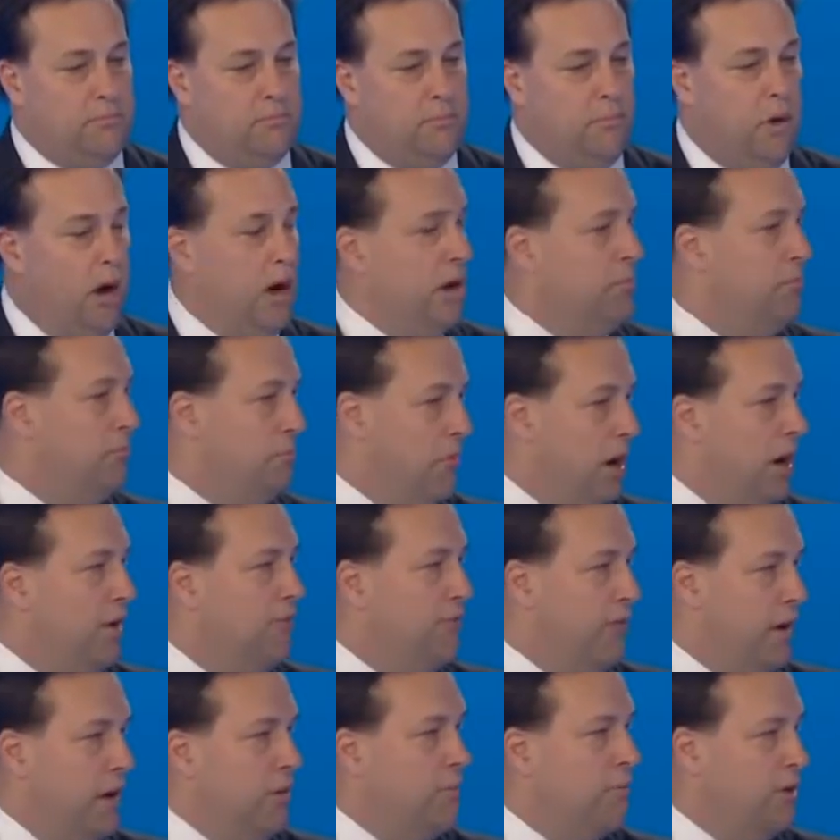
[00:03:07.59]
my my
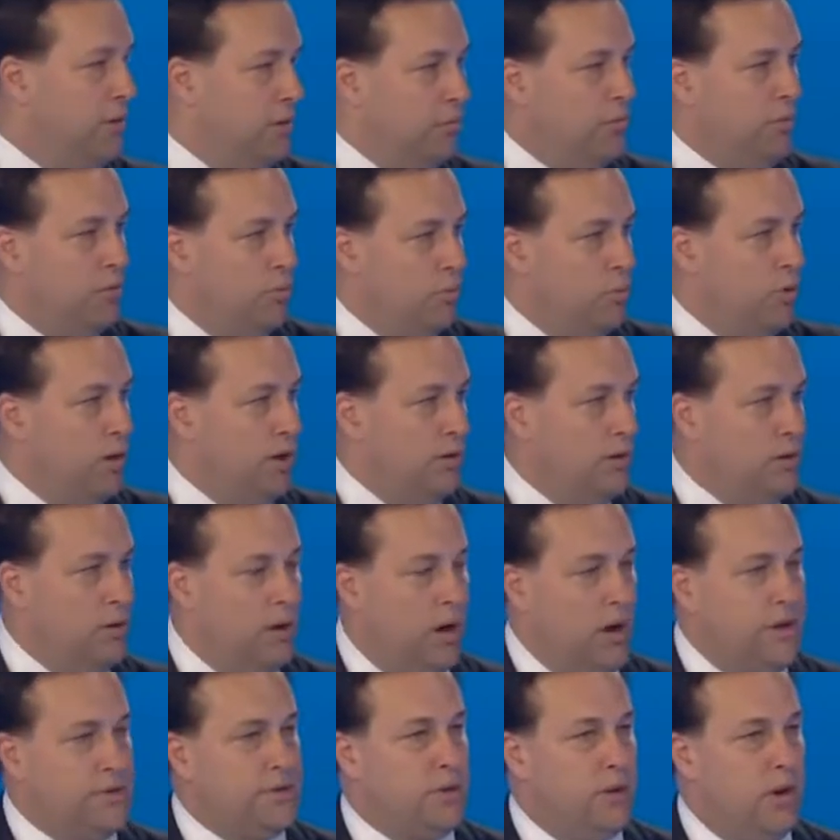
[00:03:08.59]
family, when
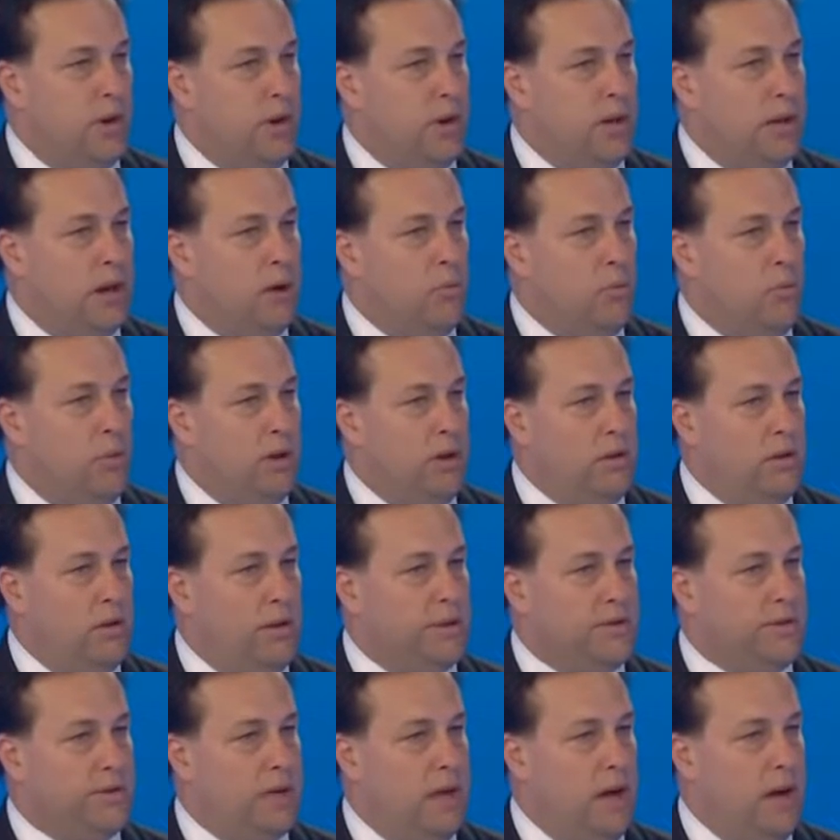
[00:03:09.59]
I was growing up, we
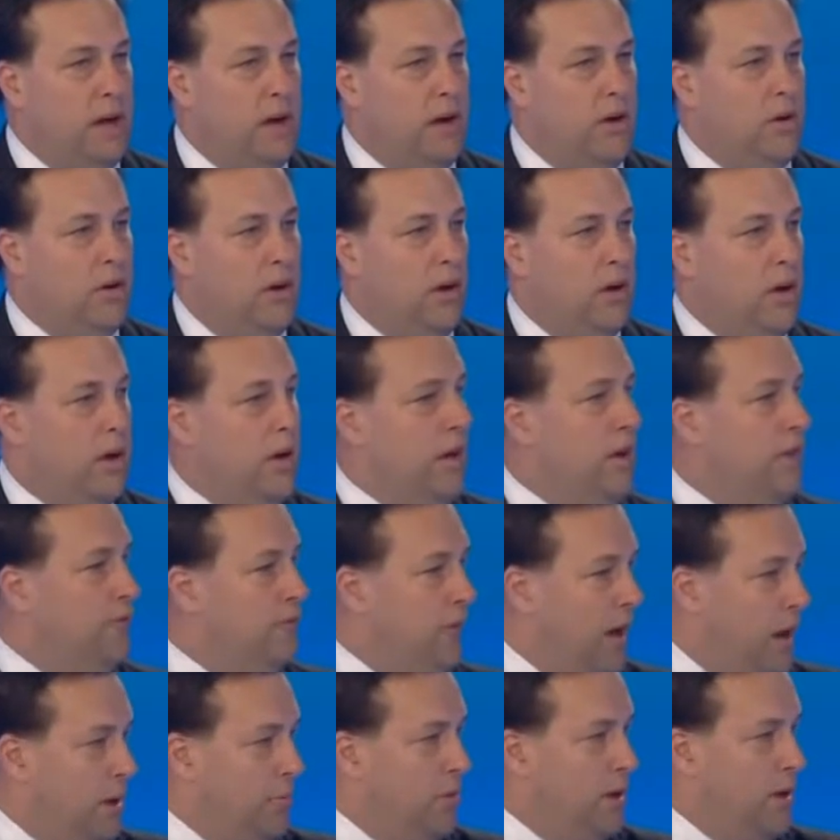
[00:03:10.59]
lost our
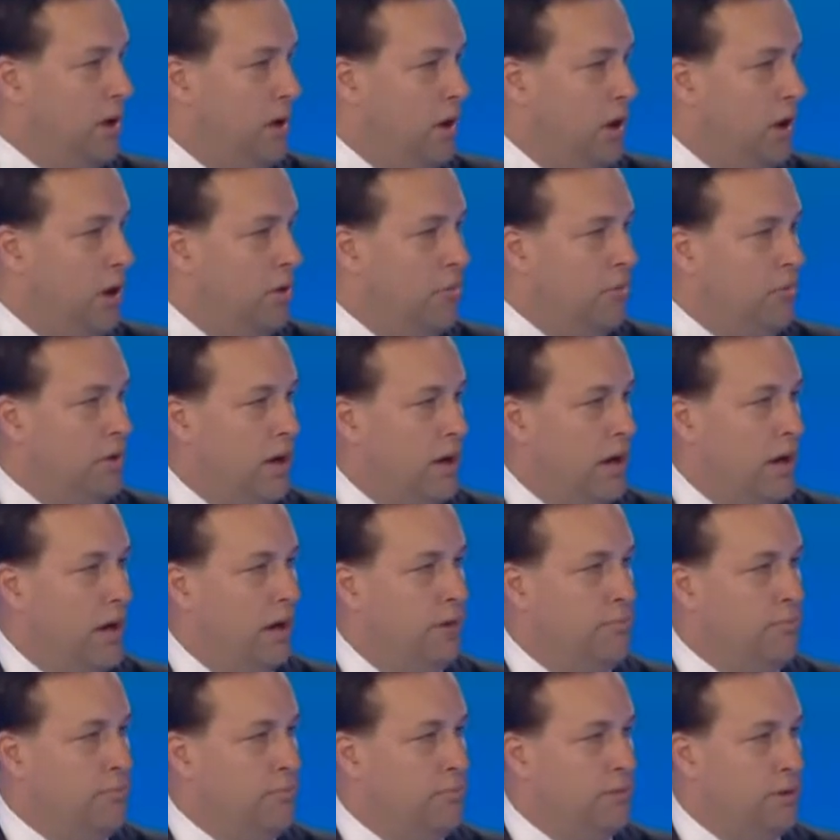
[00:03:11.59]
family home
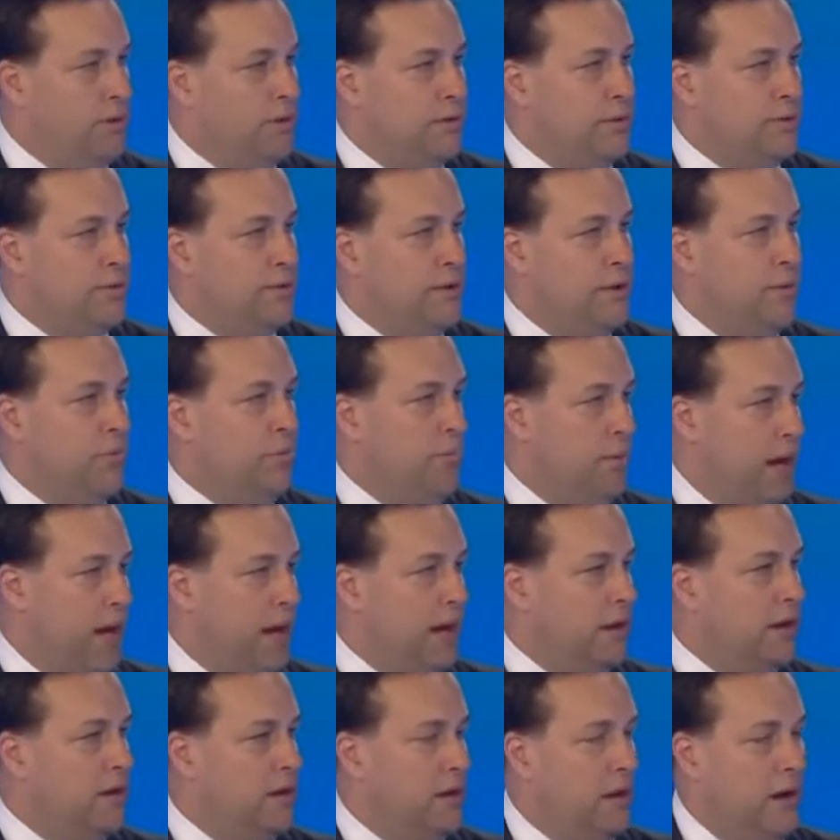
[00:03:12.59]
um, because the
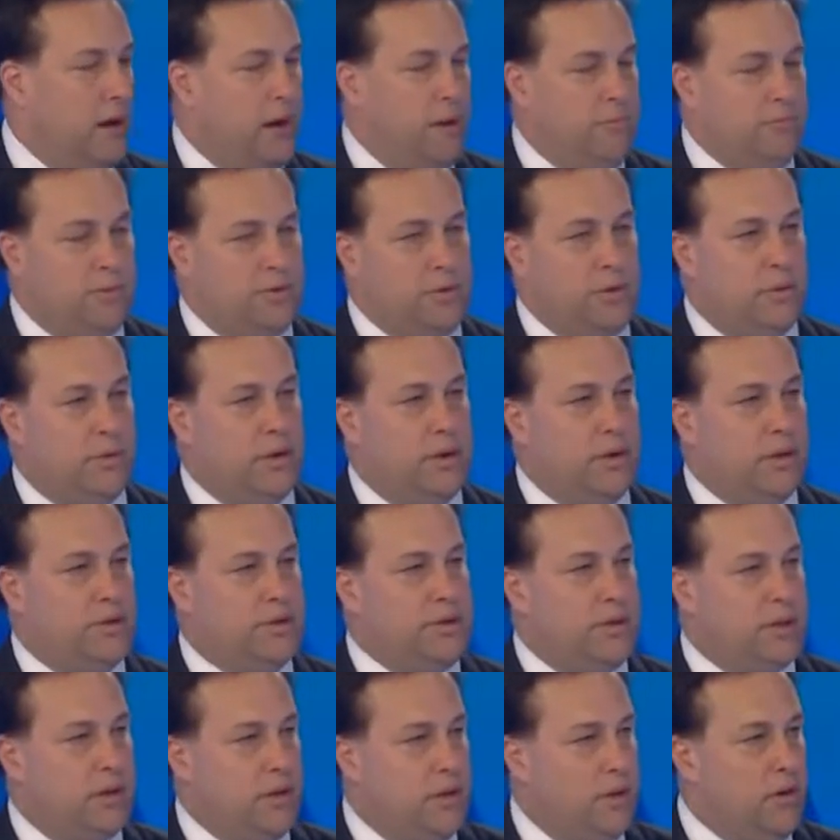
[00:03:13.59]
bank um, took it as
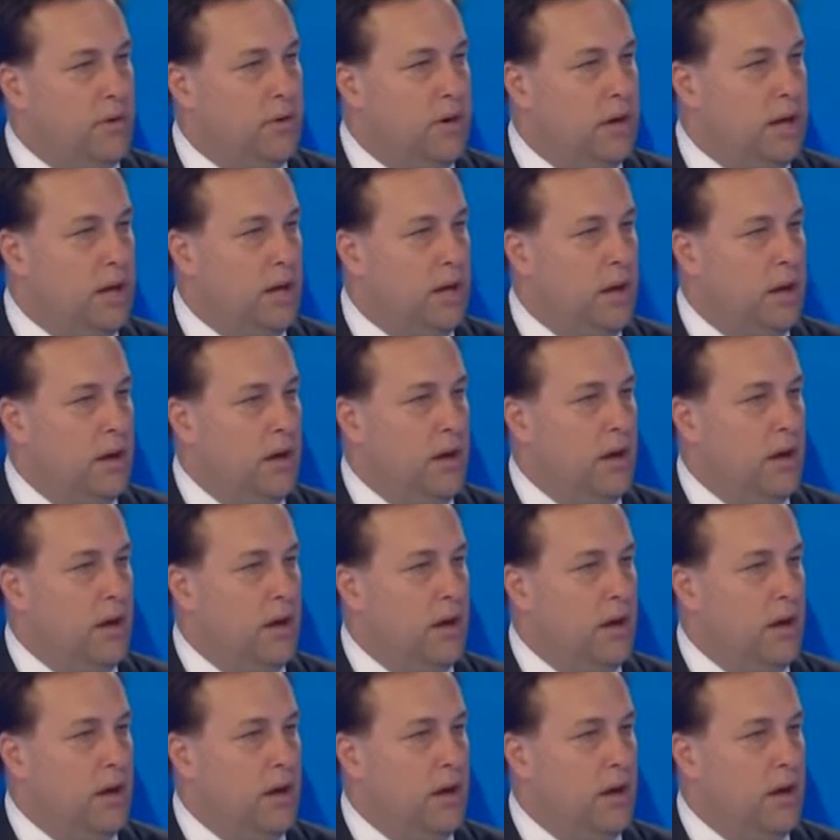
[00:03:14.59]
security.